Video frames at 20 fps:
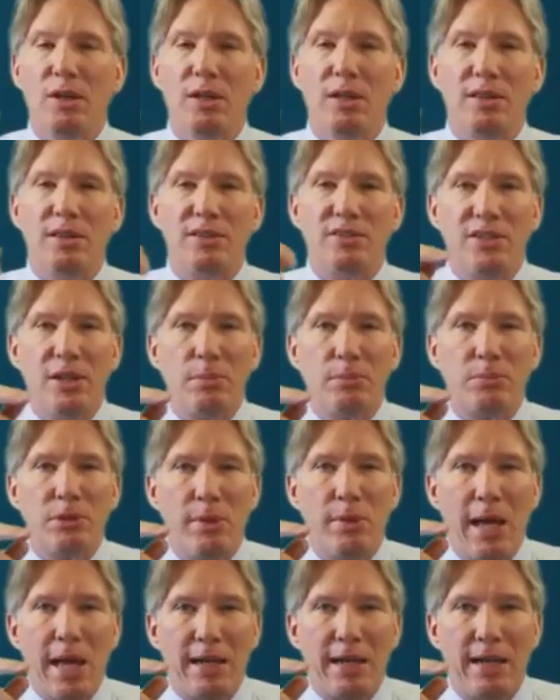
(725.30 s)
The
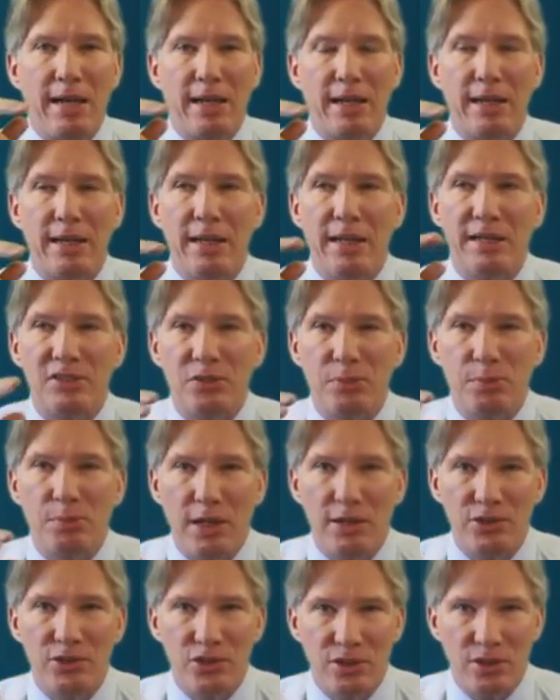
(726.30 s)
symptomatic
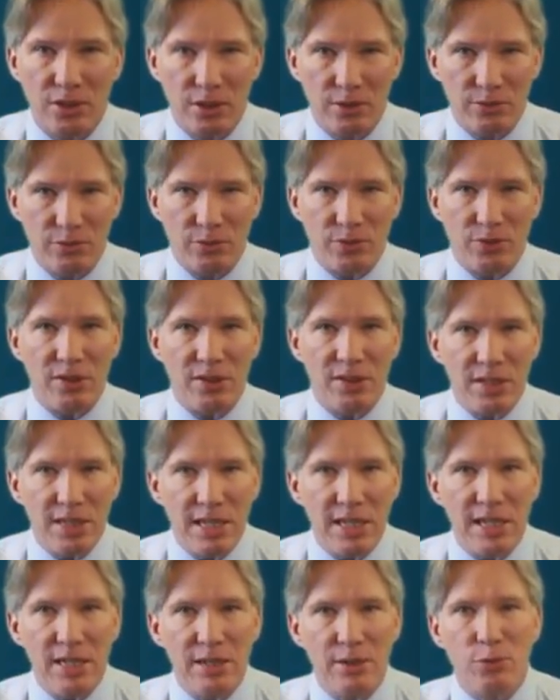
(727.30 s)
expression of the
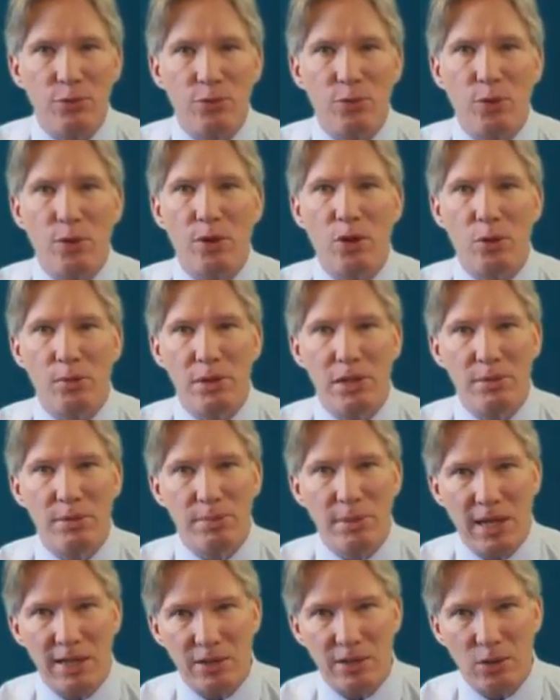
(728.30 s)
need for
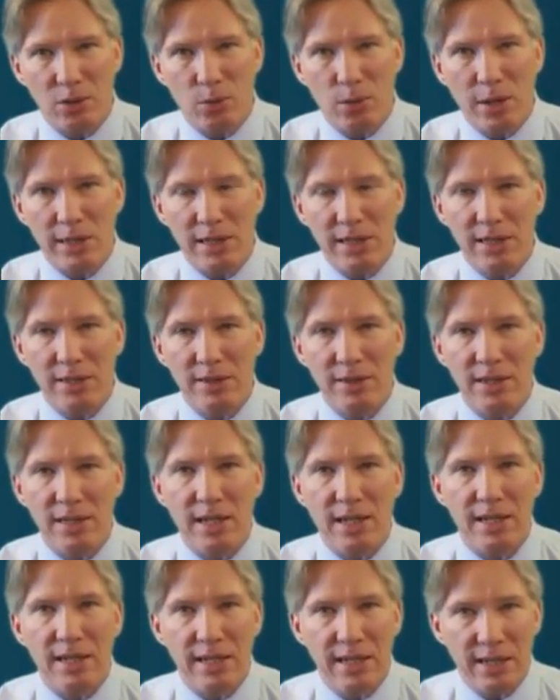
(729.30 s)
homeopathic
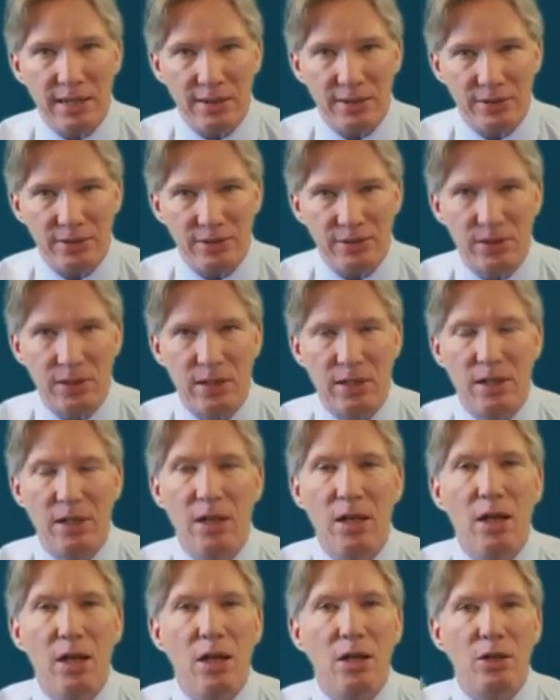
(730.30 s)
Wyethia is,
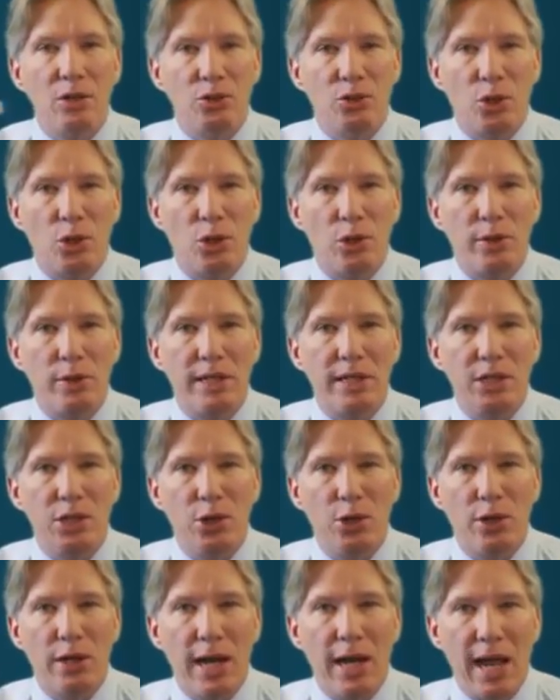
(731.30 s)
during
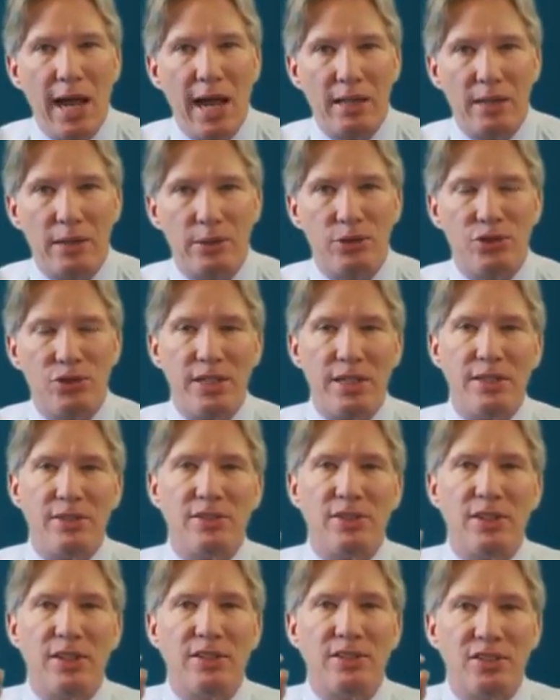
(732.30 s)
your
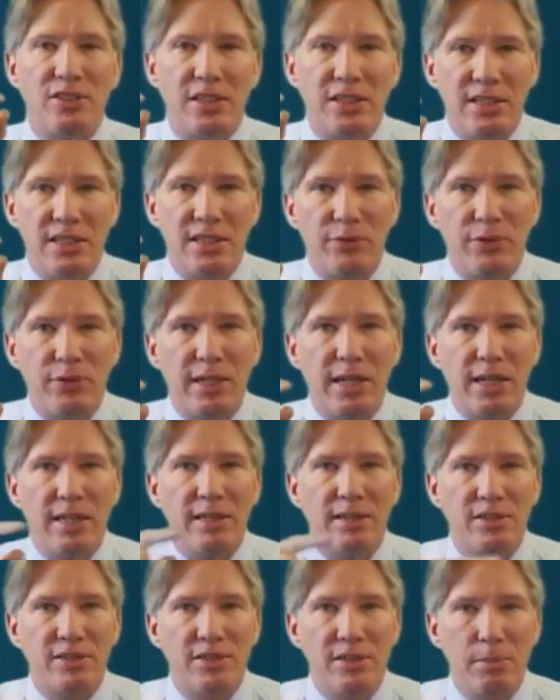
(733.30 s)
allergies, a
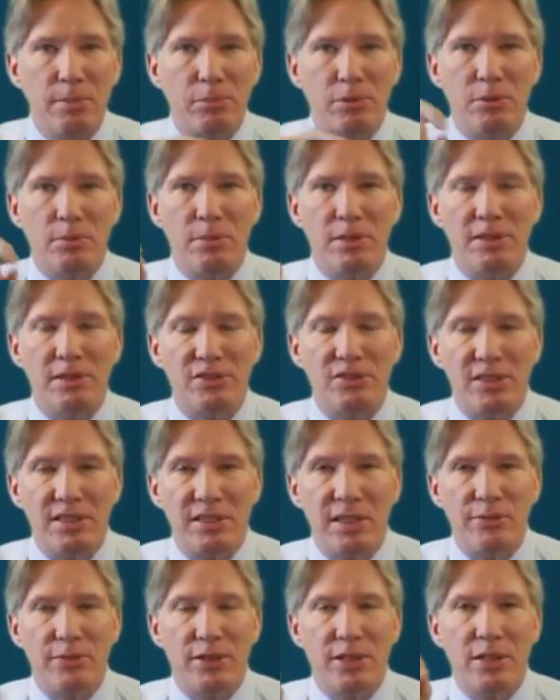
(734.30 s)
significant symptom, a
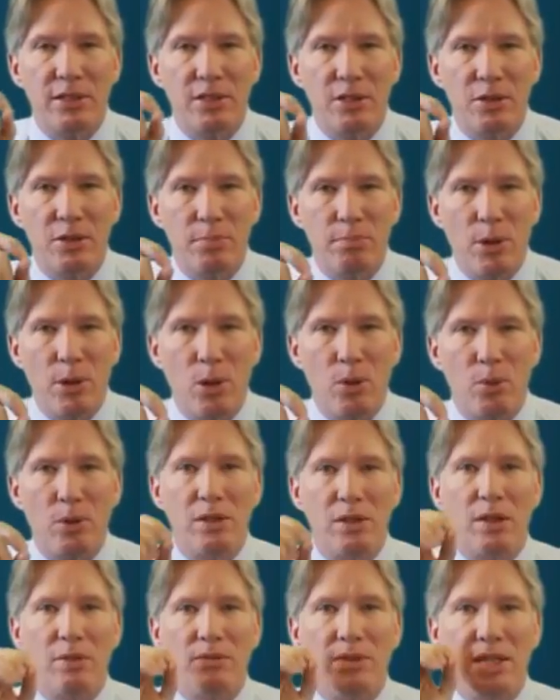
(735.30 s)
significant
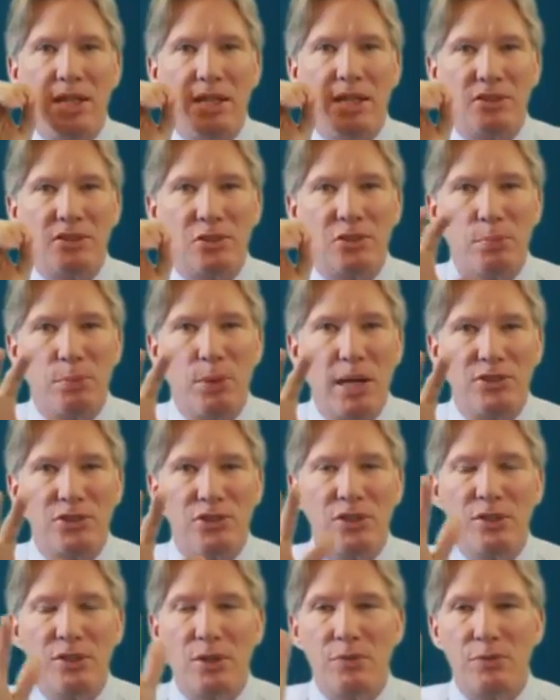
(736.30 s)
component of the
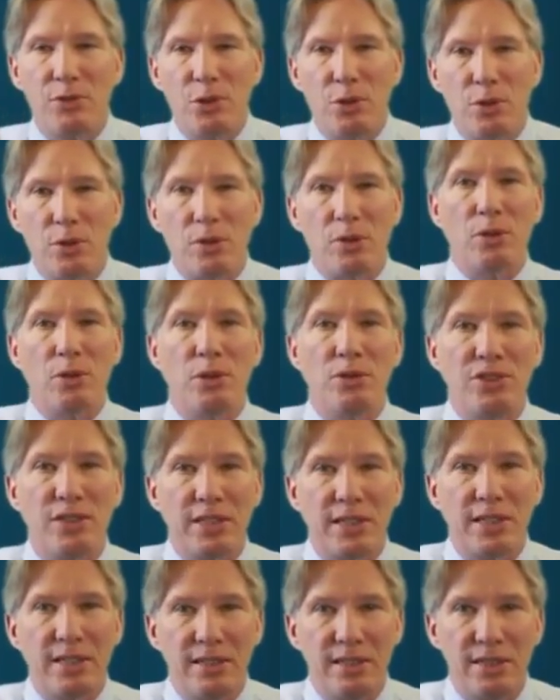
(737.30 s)
expression of your
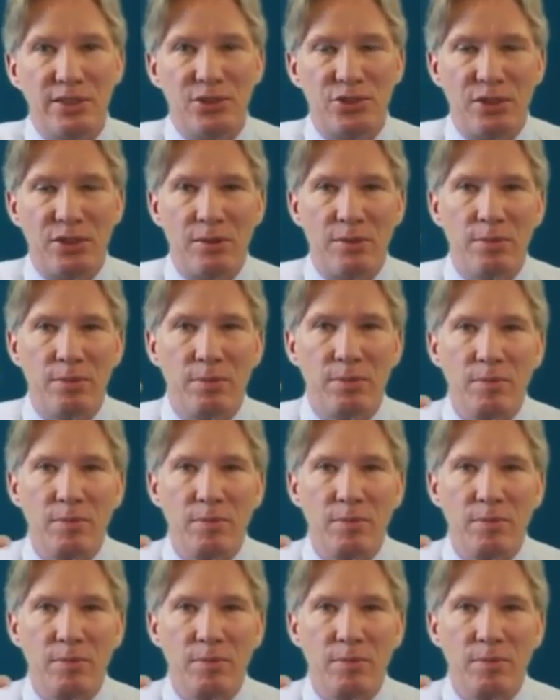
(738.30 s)
allergic condition,